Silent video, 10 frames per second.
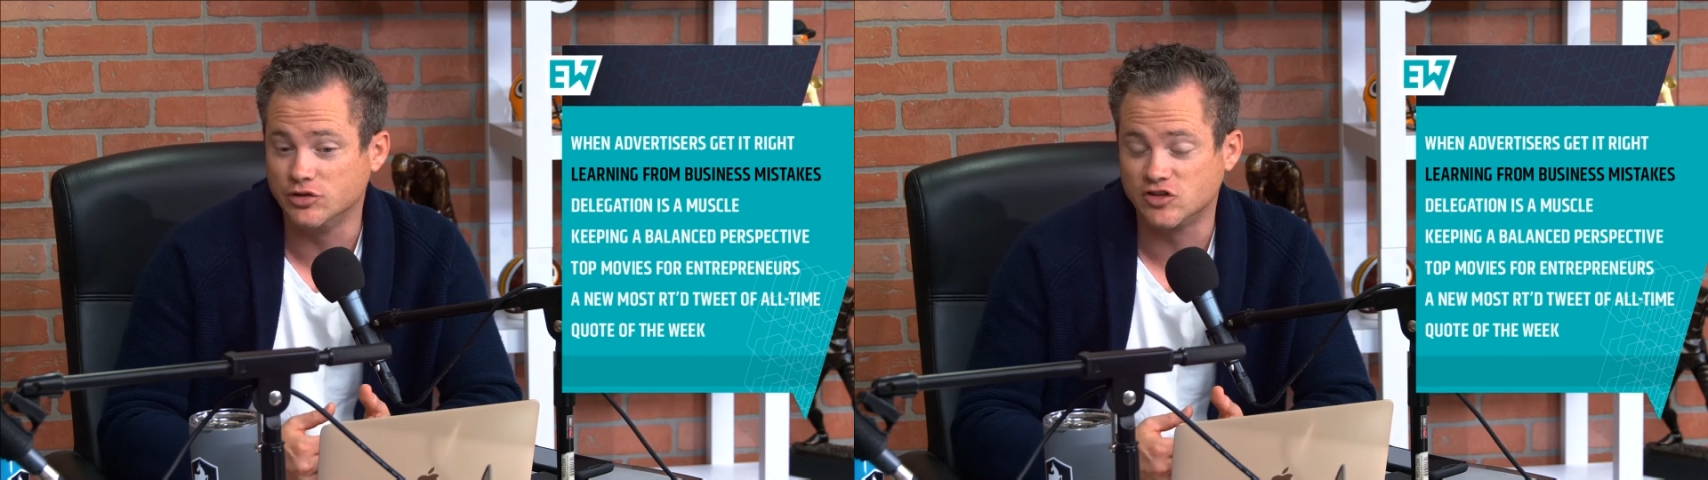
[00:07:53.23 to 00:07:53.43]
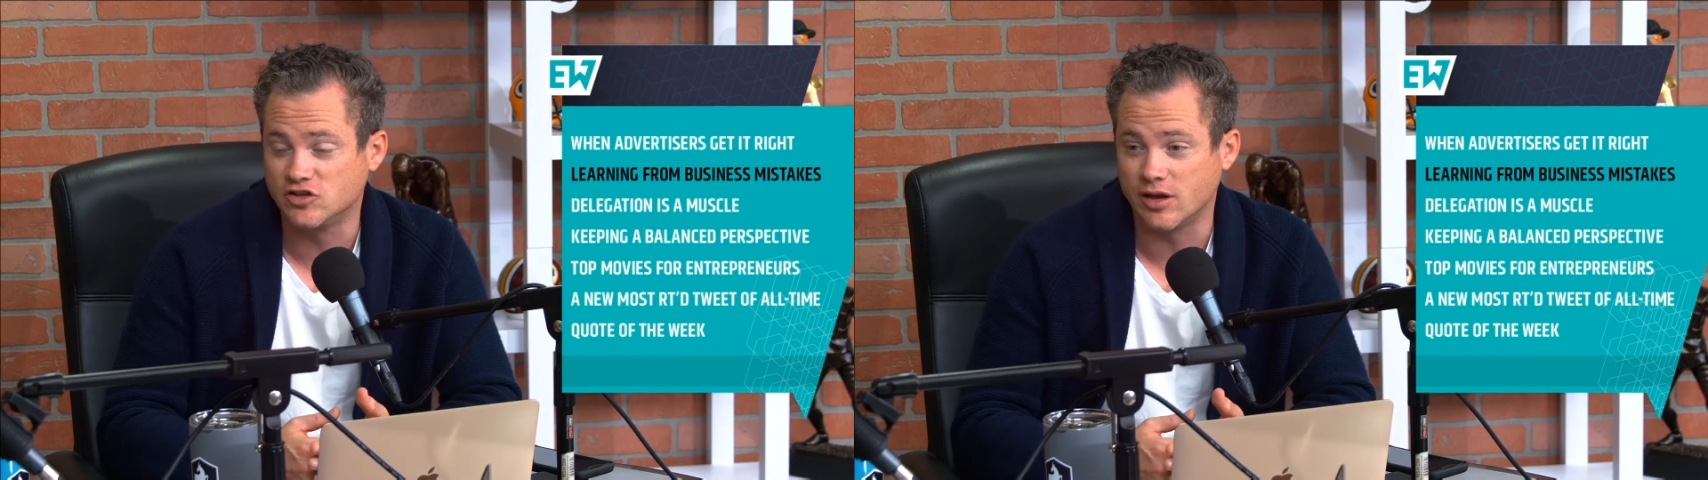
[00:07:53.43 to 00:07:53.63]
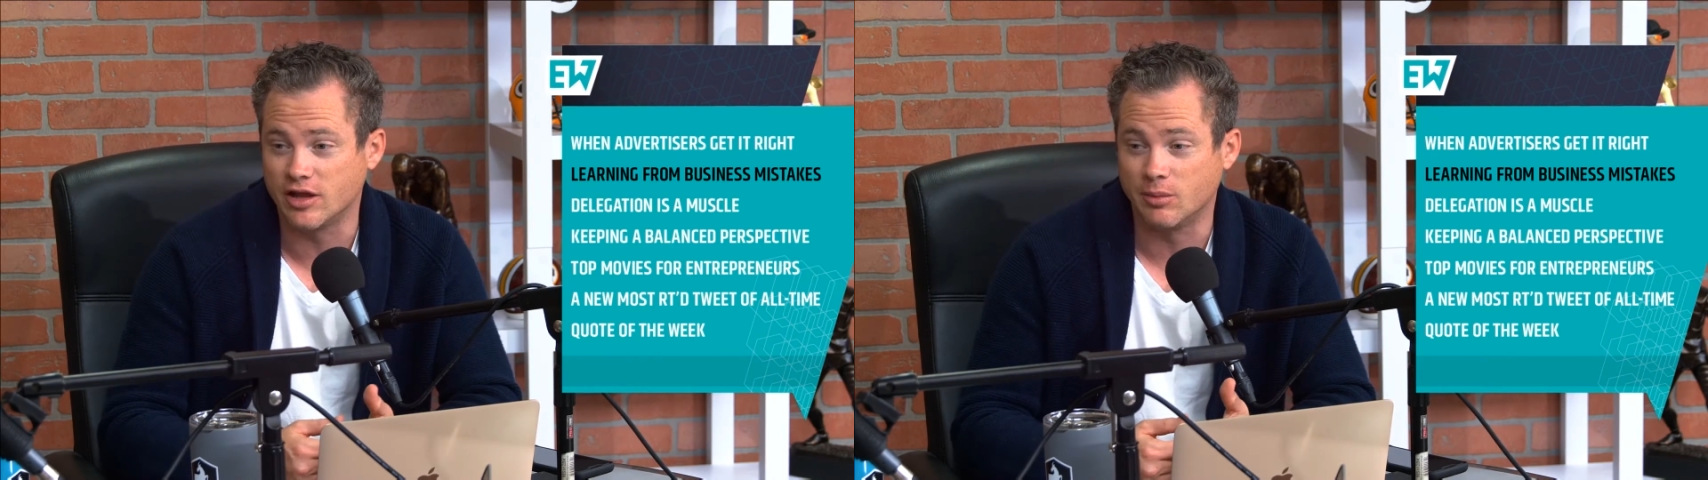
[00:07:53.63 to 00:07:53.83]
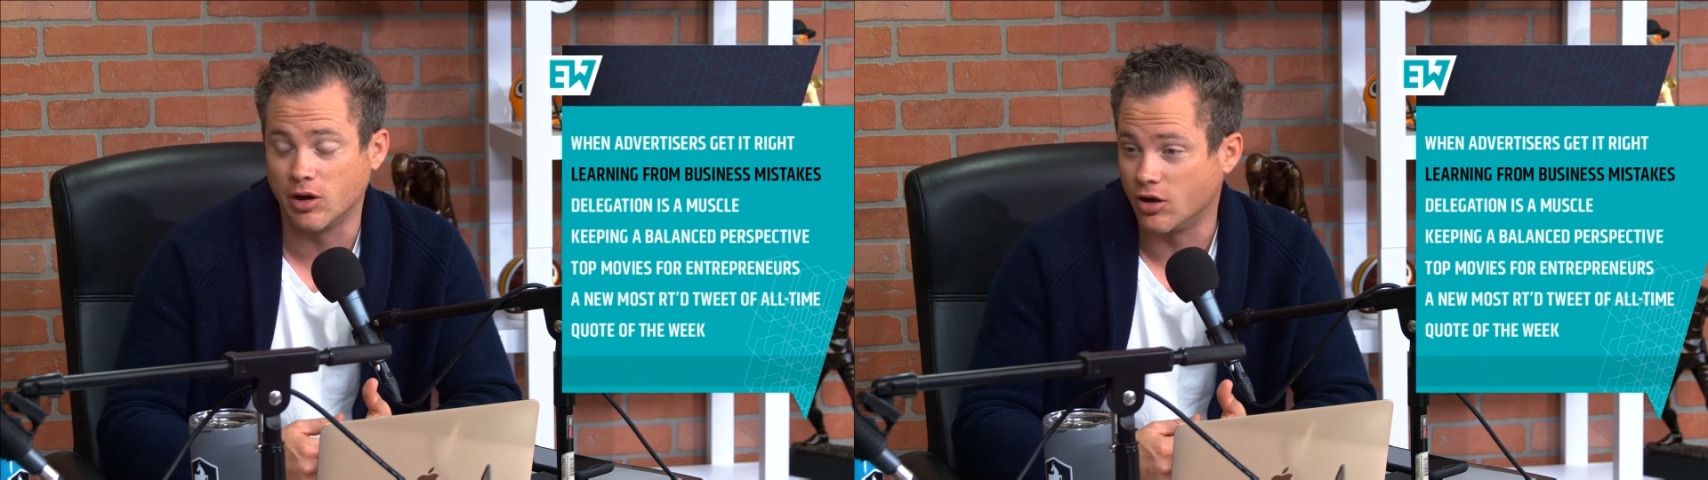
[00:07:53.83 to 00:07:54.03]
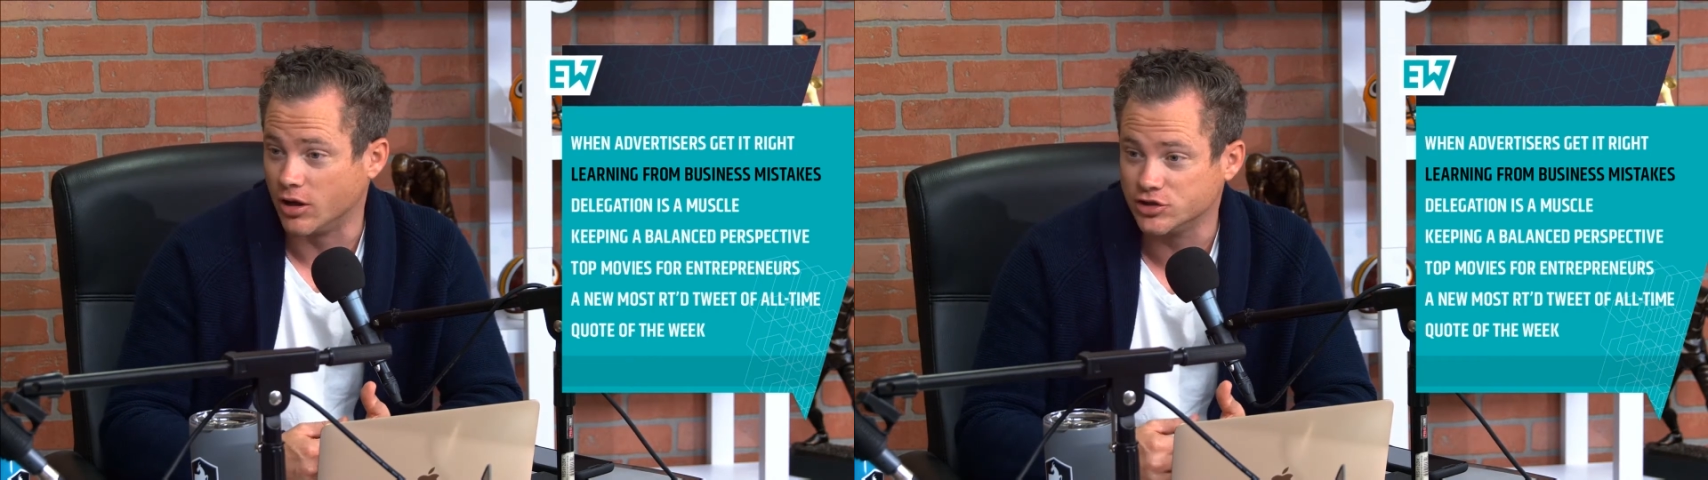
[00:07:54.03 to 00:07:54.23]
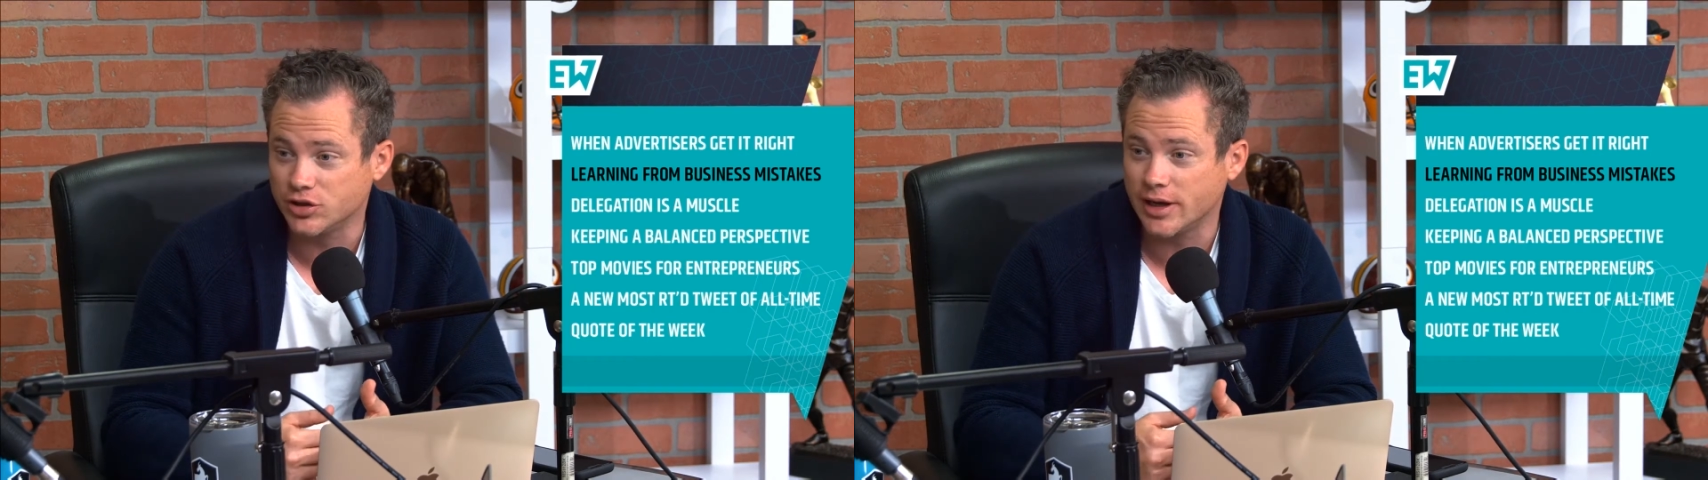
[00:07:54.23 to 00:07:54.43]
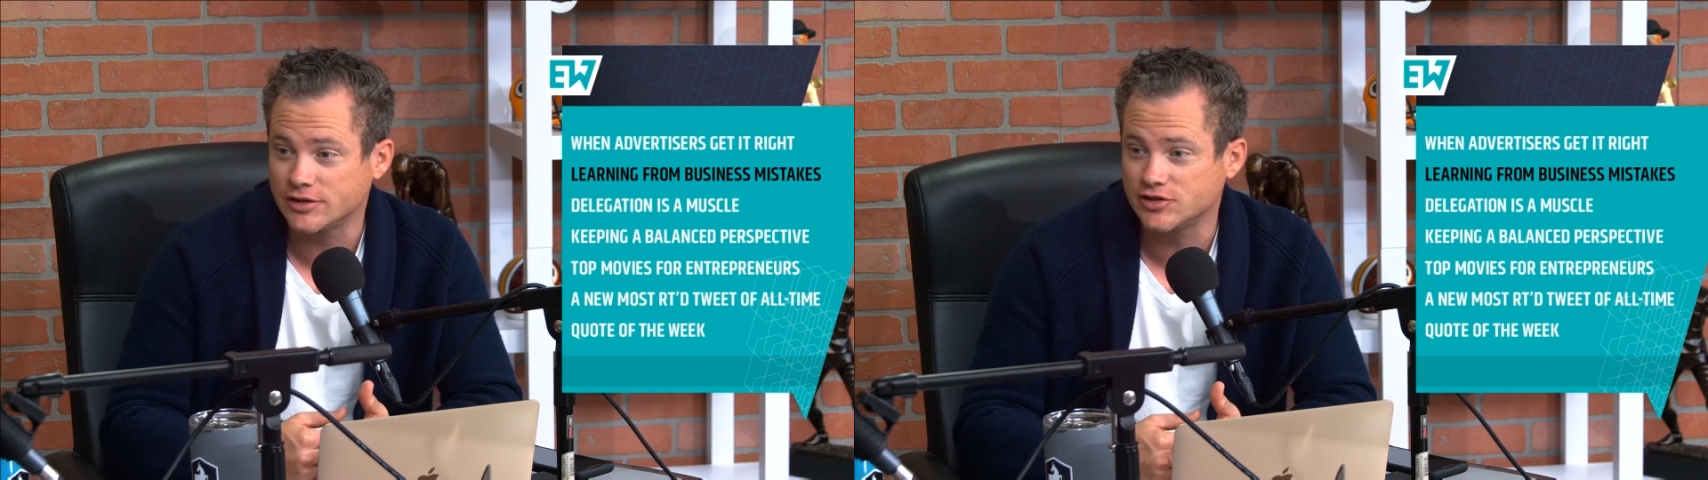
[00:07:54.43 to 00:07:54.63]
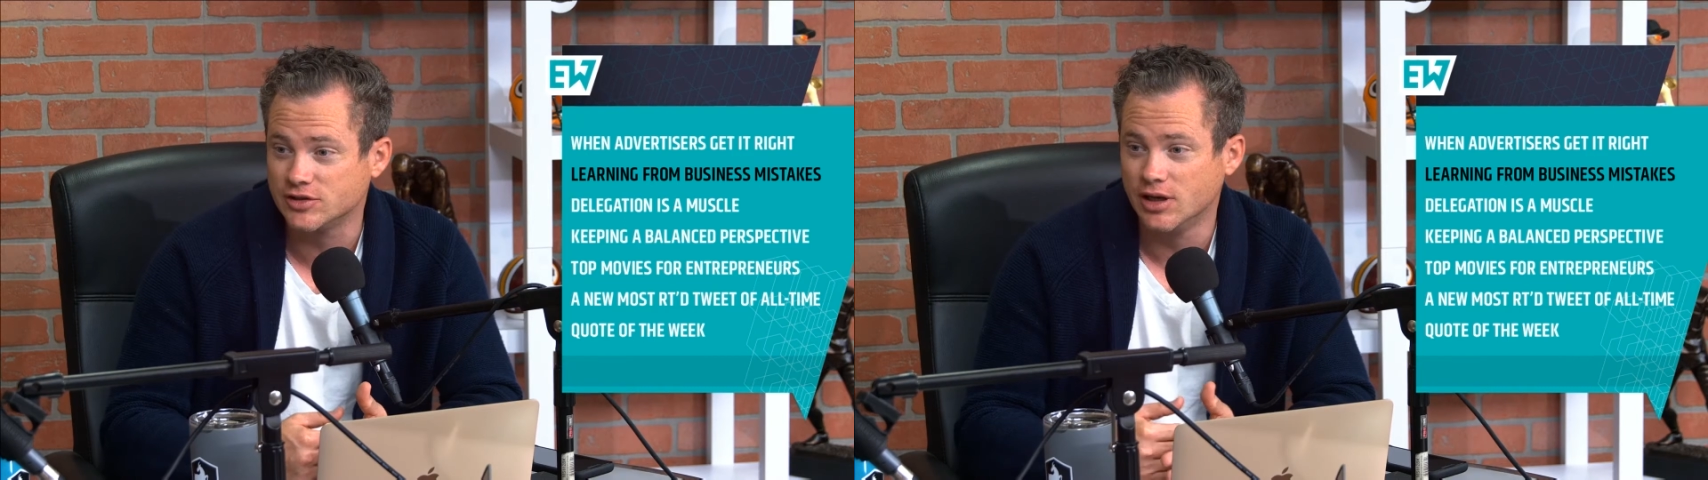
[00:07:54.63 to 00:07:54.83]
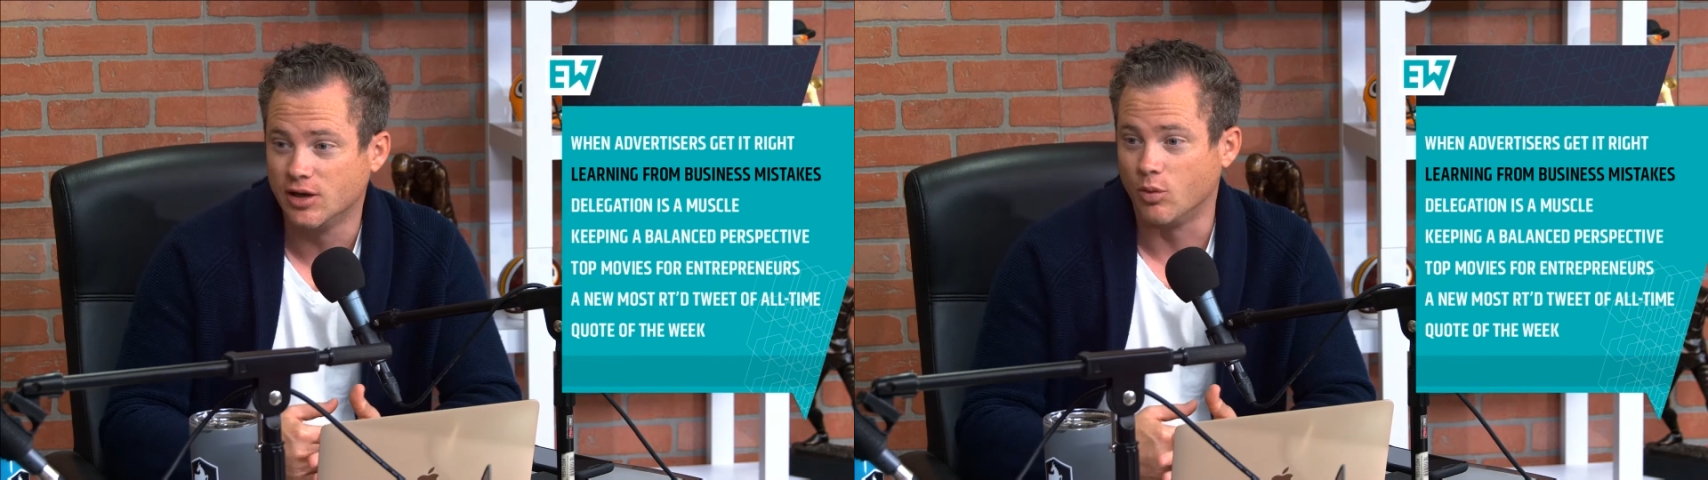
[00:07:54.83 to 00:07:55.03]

We used to say that about contracts